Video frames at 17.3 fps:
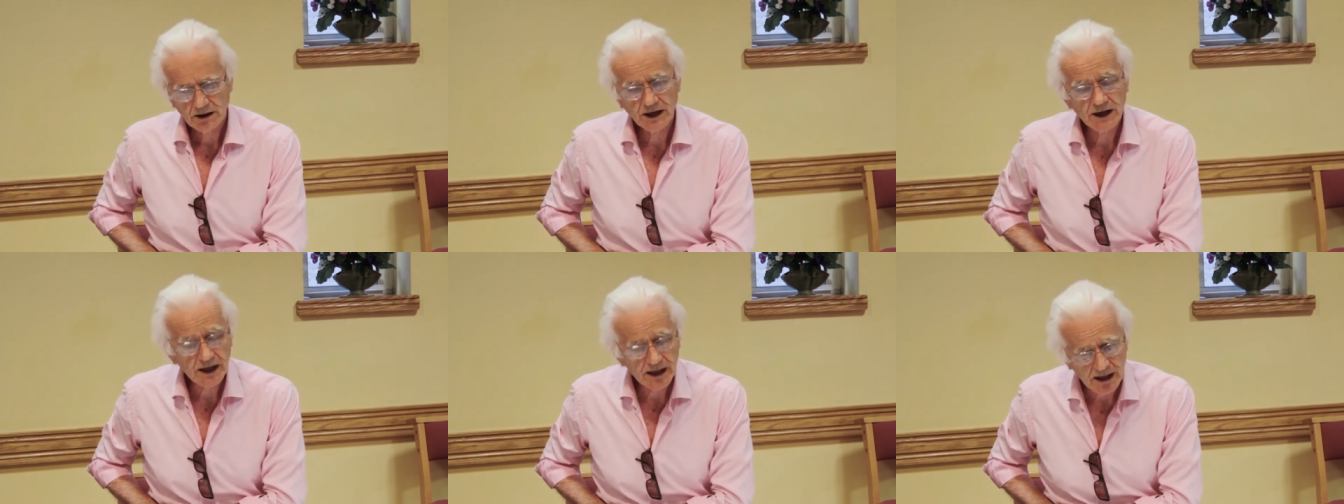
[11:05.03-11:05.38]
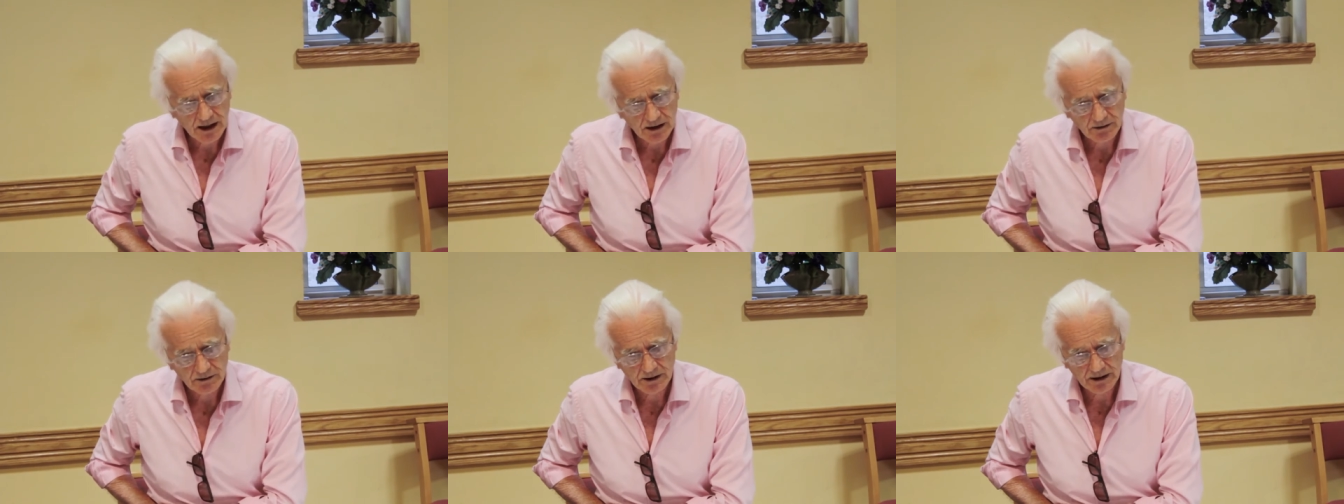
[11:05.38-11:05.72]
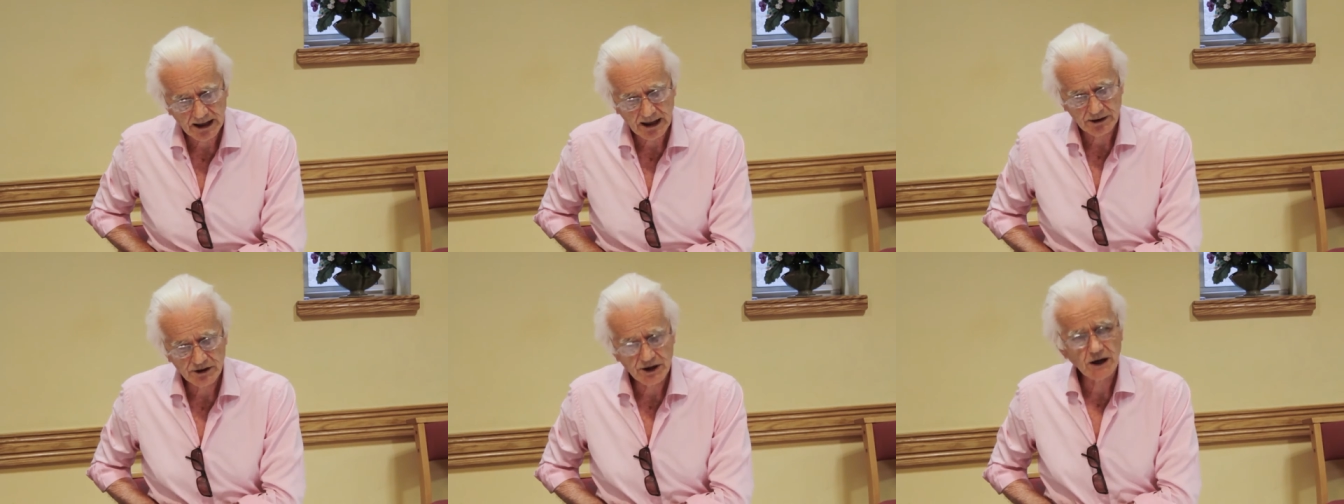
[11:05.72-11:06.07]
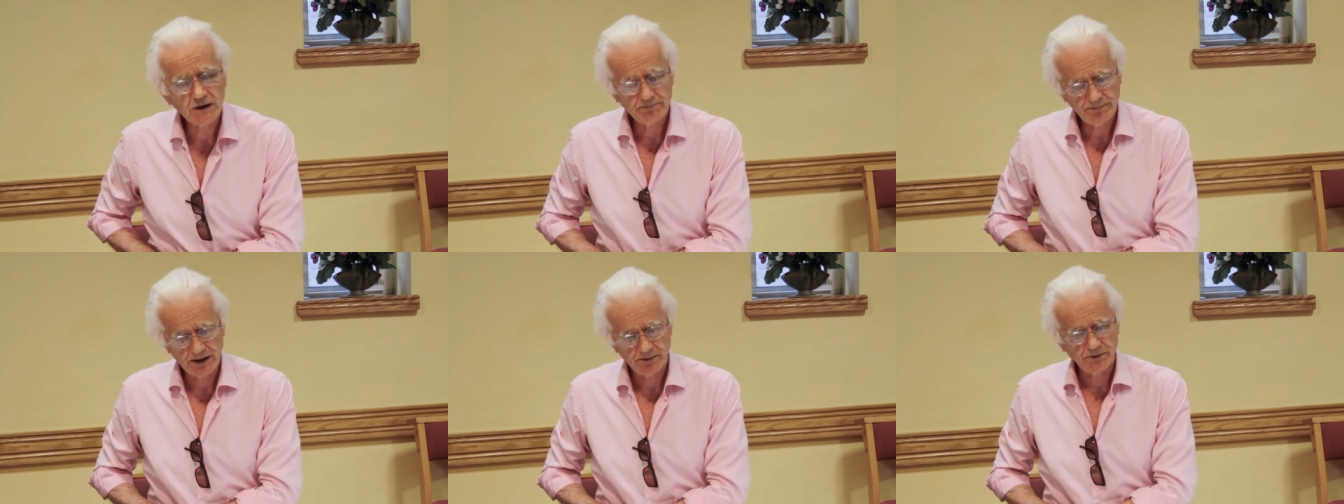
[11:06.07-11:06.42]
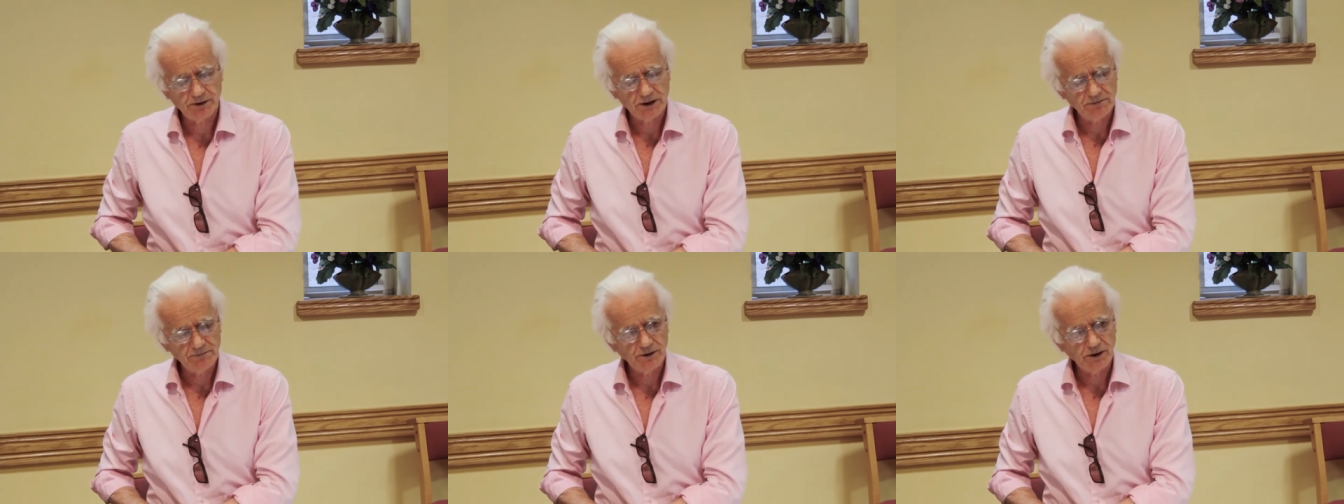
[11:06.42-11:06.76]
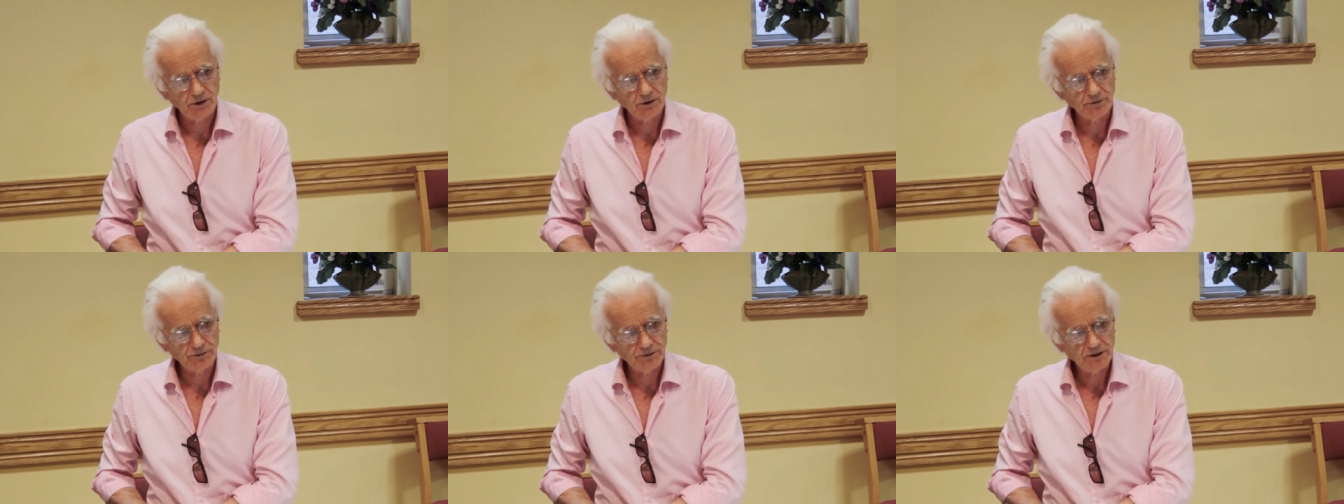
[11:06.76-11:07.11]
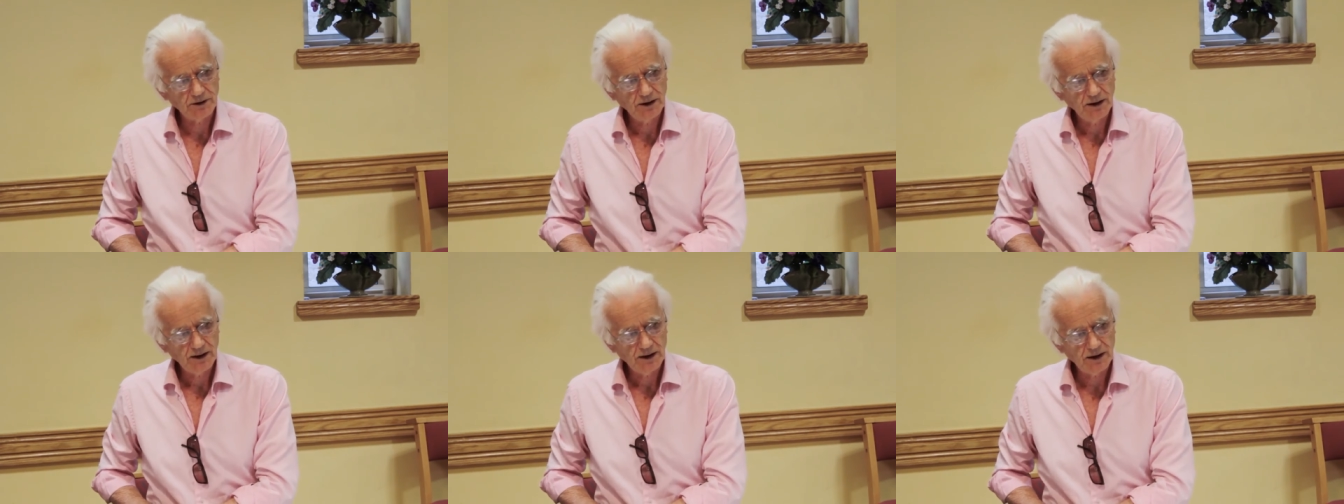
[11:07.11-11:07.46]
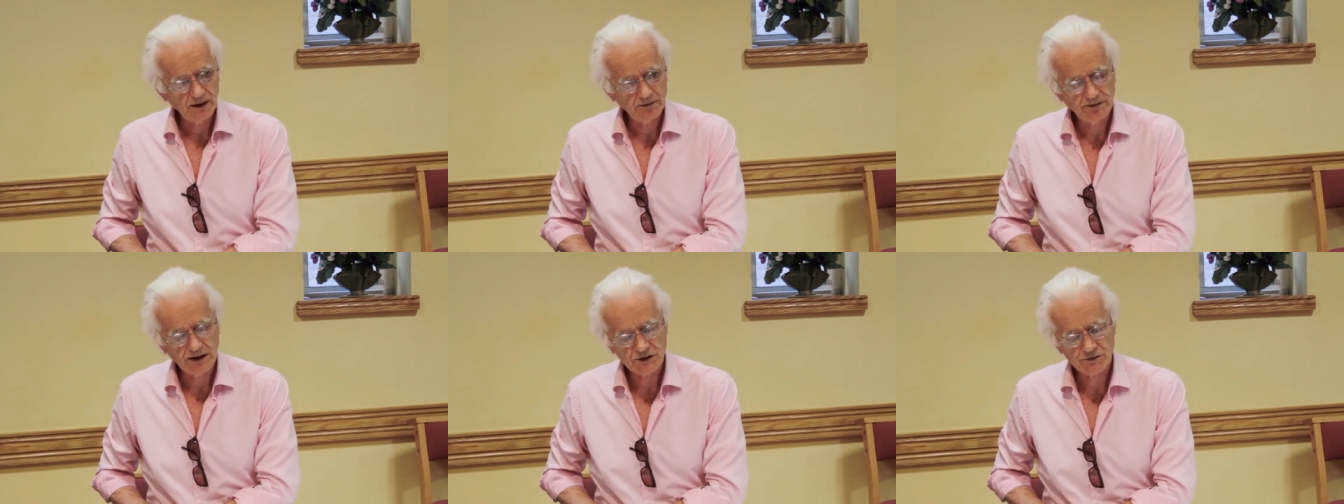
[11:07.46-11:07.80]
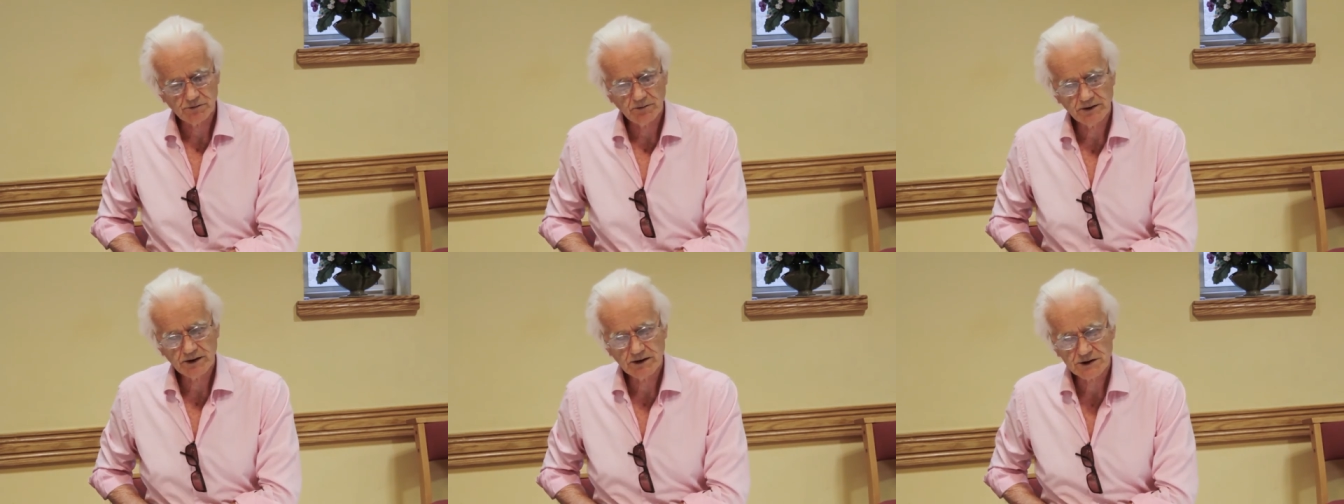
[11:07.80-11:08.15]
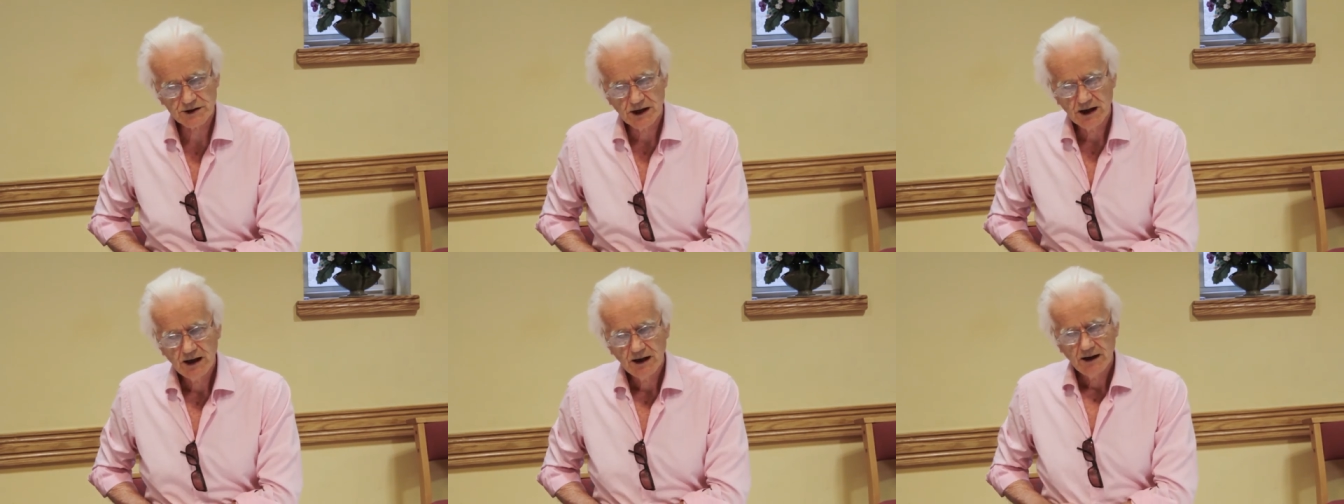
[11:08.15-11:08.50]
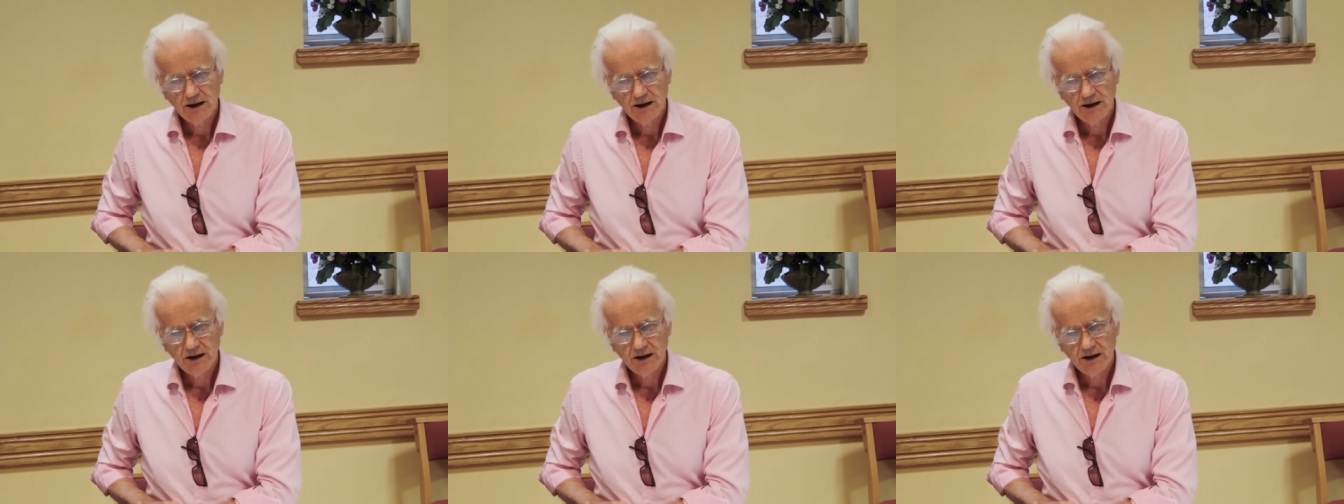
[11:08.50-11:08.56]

keen to get young people involved in the festival, because